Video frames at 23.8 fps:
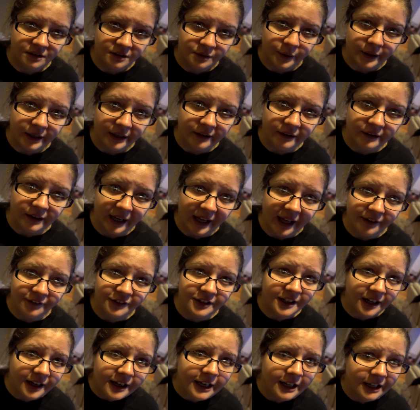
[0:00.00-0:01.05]
Well, I haven't
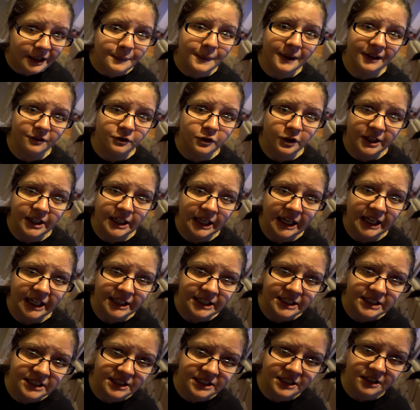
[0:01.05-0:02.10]
done it in about three
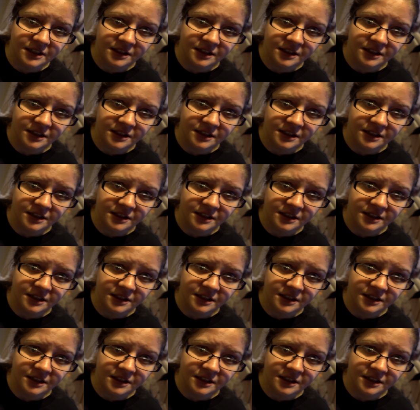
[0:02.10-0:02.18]
days.